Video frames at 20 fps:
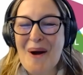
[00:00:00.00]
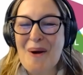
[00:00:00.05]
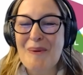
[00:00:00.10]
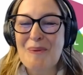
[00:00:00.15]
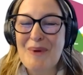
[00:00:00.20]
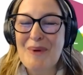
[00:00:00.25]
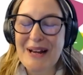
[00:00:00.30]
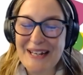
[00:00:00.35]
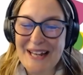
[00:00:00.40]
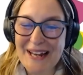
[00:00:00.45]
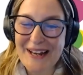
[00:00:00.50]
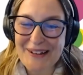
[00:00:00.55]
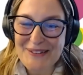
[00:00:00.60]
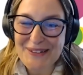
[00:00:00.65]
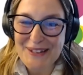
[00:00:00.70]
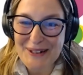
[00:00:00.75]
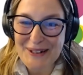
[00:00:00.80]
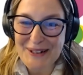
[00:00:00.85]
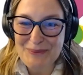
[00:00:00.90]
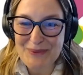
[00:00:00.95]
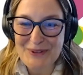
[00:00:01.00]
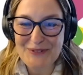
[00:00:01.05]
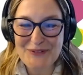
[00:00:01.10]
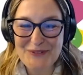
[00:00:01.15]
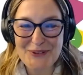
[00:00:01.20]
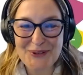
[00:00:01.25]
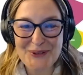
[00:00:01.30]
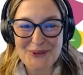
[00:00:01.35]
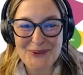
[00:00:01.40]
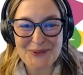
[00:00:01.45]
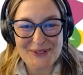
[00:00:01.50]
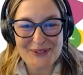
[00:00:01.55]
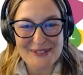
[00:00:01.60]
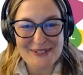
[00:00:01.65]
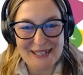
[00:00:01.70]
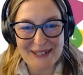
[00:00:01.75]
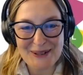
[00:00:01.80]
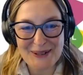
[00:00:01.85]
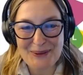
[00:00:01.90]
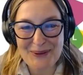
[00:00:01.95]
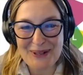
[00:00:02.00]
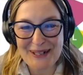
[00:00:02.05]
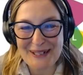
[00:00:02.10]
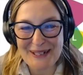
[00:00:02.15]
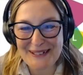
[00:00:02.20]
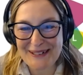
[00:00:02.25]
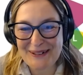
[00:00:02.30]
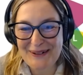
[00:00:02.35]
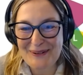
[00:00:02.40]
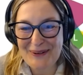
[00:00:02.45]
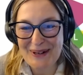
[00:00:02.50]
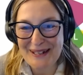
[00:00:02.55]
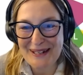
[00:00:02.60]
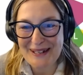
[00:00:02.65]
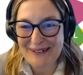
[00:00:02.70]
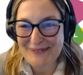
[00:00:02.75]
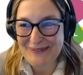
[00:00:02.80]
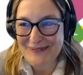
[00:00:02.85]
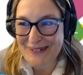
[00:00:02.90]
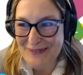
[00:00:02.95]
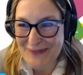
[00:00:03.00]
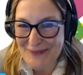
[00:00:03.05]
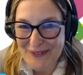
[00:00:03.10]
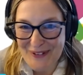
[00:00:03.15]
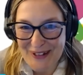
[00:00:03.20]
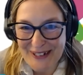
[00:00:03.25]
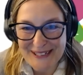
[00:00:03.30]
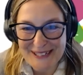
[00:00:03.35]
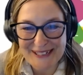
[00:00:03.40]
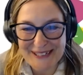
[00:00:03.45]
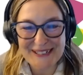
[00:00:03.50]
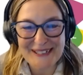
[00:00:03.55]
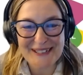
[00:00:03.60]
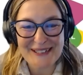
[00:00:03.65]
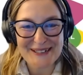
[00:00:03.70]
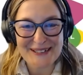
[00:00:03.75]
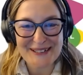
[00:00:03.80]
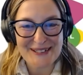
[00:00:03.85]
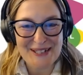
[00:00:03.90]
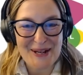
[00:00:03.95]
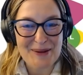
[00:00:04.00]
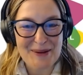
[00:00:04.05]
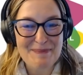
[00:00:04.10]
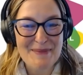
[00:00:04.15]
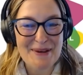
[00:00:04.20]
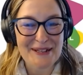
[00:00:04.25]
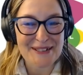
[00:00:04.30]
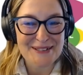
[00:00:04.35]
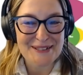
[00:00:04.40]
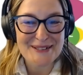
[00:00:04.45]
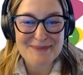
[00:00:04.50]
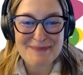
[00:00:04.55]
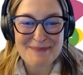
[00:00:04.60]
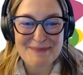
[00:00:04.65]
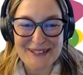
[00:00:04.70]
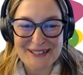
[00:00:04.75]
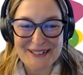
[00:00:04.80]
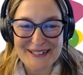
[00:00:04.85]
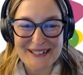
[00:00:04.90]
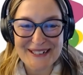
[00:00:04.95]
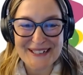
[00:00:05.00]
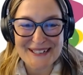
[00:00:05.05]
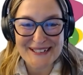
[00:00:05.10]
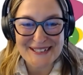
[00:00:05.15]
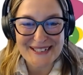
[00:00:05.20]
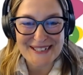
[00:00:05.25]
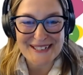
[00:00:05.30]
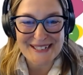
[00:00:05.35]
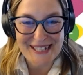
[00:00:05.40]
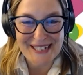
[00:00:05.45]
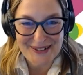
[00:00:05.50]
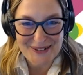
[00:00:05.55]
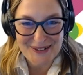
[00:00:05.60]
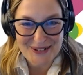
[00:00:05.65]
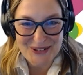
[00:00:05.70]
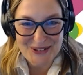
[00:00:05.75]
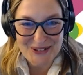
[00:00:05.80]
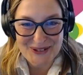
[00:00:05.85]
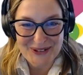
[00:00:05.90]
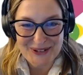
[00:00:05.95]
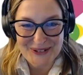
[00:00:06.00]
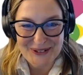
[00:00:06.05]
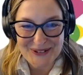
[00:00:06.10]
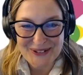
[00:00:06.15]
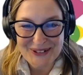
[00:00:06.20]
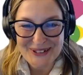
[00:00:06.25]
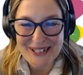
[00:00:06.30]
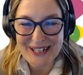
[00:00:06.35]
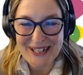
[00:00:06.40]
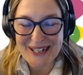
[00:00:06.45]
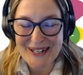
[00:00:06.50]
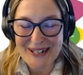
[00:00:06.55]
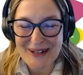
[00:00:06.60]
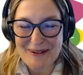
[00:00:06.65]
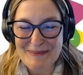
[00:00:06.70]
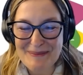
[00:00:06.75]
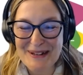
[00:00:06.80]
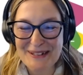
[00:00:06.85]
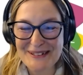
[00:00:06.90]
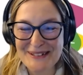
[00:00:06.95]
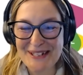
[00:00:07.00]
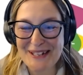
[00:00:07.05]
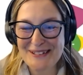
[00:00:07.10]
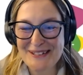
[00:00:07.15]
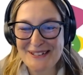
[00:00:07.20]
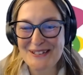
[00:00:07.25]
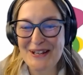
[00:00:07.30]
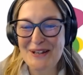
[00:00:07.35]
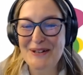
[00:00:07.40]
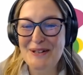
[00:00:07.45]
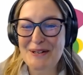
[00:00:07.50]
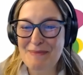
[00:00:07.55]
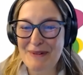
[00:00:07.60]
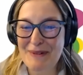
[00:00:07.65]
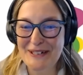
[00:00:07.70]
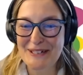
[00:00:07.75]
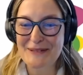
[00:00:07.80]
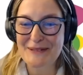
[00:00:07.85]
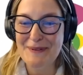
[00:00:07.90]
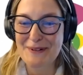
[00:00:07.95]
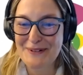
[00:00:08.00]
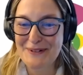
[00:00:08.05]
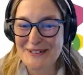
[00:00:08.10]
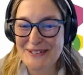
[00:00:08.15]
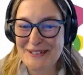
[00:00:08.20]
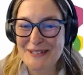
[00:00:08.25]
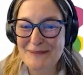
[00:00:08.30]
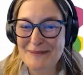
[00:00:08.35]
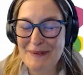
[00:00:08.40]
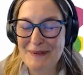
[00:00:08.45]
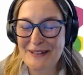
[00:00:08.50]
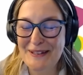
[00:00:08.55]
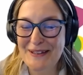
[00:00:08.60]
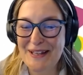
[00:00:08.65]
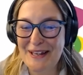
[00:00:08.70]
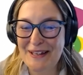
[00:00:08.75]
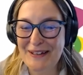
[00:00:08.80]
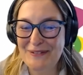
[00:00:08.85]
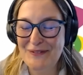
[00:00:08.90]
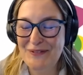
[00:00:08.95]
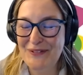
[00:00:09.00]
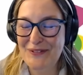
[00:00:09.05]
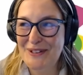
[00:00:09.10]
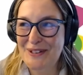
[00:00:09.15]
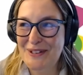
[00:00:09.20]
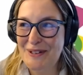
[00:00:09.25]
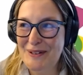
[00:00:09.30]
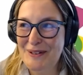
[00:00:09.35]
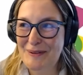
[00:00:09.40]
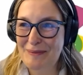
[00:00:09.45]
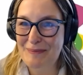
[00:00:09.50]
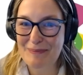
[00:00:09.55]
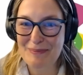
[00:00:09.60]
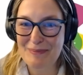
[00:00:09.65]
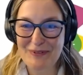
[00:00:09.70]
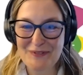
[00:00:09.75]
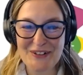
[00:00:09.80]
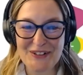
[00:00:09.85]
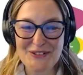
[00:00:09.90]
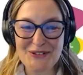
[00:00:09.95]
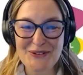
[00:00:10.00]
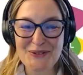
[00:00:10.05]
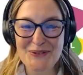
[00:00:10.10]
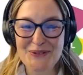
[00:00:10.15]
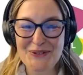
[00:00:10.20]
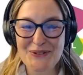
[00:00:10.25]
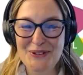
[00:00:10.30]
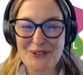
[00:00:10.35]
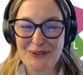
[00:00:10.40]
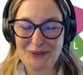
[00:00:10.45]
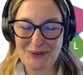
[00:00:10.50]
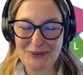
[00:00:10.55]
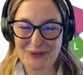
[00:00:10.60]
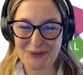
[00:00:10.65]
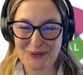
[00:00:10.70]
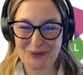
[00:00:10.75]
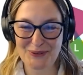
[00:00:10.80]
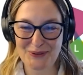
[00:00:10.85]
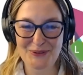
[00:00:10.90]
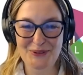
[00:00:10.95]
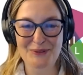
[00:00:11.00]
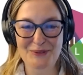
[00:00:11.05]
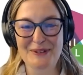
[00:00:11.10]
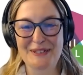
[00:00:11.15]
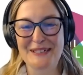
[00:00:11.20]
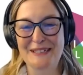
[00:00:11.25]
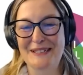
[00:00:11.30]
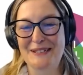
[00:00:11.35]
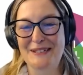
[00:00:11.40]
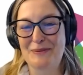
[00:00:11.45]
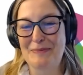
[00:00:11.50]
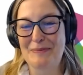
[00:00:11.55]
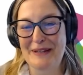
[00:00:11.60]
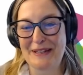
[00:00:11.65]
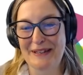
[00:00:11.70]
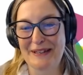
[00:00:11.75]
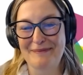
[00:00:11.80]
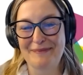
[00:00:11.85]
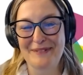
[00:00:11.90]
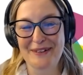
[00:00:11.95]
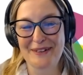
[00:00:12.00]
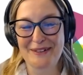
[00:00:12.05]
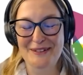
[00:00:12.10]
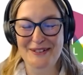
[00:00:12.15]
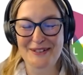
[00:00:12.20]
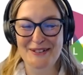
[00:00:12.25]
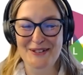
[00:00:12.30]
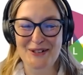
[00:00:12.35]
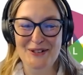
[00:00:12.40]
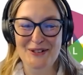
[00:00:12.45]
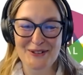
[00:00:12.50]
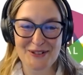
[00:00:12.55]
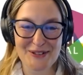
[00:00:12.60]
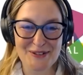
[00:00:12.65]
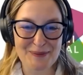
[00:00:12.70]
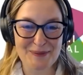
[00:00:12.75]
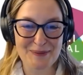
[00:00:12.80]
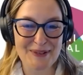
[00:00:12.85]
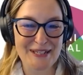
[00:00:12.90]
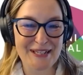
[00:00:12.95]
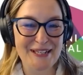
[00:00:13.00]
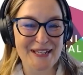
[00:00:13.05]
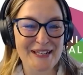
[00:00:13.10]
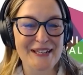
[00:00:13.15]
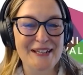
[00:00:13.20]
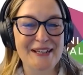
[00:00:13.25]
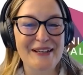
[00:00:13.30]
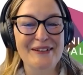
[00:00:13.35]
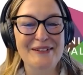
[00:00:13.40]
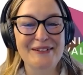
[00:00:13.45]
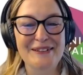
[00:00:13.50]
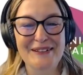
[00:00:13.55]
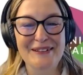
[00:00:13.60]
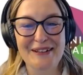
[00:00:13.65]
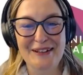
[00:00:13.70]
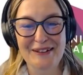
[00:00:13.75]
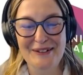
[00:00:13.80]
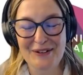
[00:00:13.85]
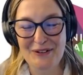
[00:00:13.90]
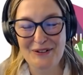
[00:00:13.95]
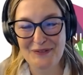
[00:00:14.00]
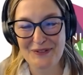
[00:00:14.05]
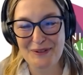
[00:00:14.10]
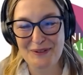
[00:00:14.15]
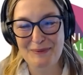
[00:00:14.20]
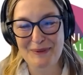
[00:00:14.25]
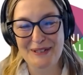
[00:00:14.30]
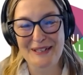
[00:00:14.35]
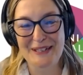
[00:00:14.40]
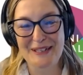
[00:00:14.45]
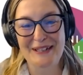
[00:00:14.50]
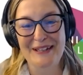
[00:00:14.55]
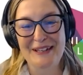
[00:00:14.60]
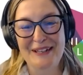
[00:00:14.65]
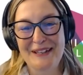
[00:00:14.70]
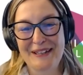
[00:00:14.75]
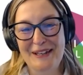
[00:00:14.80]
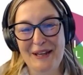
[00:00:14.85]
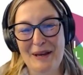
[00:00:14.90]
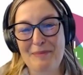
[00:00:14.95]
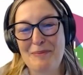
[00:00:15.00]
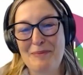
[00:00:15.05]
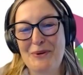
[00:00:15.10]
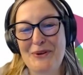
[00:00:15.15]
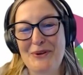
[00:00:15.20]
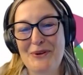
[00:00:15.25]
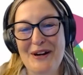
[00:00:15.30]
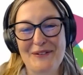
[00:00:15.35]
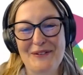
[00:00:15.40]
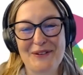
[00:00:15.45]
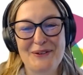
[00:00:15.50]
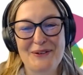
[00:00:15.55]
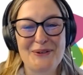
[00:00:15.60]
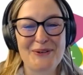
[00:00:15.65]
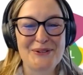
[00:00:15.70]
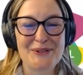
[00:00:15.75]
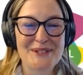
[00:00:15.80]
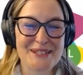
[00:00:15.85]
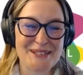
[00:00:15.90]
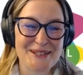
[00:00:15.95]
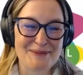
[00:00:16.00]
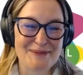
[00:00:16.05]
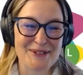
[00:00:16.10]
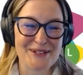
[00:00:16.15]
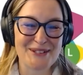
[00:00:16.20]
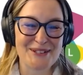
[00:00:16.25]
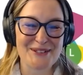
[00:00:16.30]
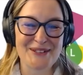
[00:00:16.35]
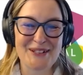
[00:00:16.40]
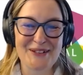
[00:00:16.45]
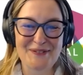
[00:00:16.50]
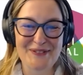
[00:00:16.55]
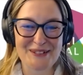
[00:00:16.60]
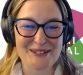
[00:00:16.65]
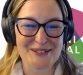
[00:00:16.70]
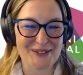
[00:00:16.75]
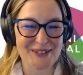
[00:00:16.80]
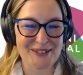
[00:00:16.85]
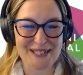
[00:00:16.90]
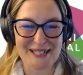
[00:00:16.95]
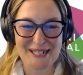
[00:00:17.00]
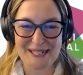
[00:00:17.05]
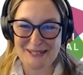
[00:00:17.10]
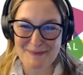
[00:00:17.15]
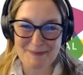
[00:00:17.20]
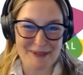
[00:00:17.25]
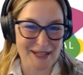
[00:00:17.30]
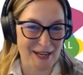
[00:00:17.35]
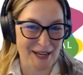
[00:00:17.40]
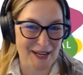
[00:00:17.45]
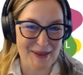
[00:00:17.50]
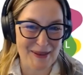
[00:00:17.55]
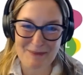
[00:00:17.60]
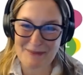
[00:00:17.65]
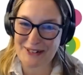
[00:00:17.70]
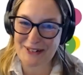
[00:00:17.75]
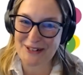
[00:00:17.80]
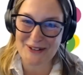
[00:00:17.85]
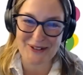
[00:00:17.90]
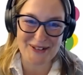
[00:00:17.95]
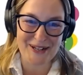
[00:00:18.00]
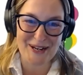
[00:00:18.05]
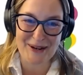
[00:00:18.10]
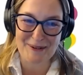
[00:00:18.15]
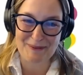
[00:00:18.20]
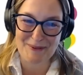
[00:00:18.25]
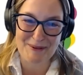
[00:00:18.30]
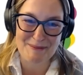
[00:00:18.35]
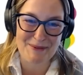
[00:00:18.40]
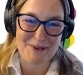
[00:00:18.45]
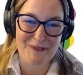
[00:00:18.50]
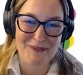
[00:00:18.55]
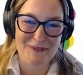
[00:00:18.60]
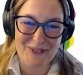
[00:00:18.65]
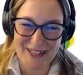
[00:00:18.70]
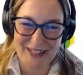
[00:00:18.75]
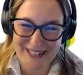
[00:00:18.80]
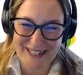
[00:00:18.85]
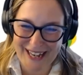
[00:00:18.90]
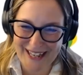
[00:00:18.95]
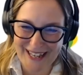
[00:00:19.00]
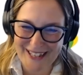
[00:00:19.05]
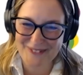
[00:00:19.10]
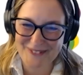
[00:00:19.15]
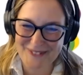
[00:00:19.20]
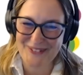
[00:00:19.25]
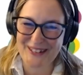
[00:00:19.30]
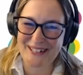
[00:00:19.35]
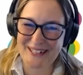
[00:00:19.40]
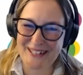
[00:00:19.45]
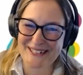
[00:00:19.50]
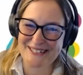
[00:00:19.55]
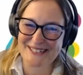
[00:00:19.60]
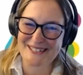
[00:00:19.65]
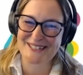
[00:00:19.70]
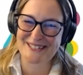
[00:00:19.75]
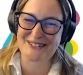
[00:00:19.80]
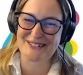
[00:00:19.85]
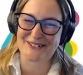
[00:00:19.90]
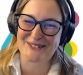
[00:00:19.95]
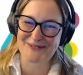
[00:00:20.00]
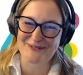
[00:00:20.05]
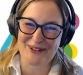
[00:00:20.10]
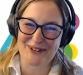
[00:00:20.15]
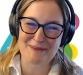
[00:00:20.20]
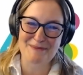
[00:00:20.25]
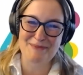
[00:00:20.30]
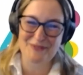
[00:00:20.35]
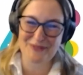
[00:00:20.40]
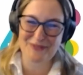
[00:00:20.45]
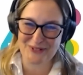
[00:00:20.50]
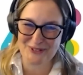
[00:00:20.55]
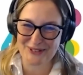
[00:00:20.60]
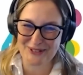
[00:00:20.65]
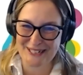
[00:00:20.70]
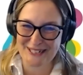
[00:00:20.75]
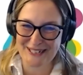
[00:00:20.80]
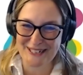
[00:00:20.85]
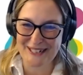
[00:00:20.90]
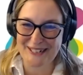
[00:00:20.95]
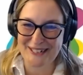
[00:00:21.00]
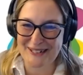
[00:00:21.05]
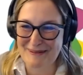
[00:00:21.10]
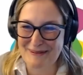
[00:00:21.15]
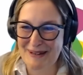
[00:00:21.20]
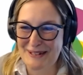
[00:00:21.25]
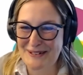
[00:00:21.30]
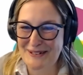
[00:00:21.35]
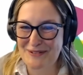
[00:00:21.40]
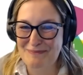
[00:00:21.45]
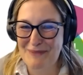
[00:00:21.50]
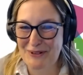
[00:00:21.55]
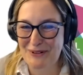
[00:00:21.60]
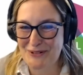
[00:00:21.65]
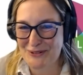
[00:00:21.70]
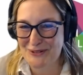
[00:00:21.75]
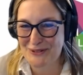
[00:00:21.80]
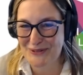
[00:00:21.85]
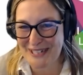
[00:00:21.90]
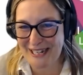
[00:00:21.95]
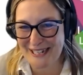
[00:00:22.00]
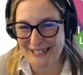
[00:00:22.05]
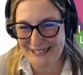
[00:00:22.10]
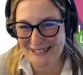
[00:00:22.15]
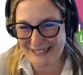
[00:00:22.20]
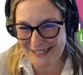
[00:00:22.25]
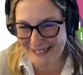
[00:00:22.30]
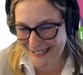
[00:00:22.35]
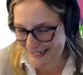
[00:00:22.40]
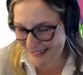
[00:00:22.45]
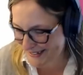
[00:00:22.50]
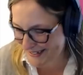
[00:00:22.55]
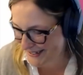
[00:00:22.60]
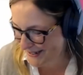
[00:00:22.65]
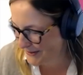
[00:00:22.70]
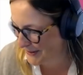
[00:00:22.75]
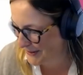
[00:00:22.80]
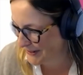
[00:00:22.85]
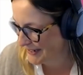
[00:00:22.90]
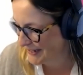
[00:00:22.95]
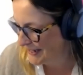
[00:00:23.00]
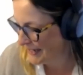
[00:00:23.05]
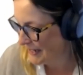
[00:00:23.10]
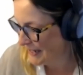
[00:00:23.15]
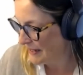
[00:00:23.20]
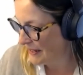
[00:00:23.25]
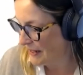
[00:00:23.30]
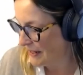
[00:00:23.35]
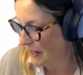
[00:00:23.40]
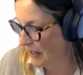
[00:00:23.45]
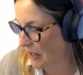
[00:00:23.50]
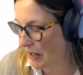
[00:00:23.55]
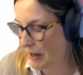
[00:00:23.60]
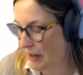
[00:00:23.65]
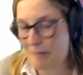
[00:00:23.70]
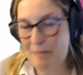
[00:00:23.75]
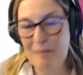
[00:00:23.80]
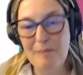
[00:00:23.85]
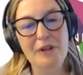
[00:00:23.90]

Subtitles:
Well, I think we've all said quite emphatically that time management is essential. And it's certainly my experience has been that for the professionals who do a little bit at the start of the week and over the week, get more out of the course, and the ones who leave it till the last minute, and then we can't help them if they get stopped right before the end of module tests and so on.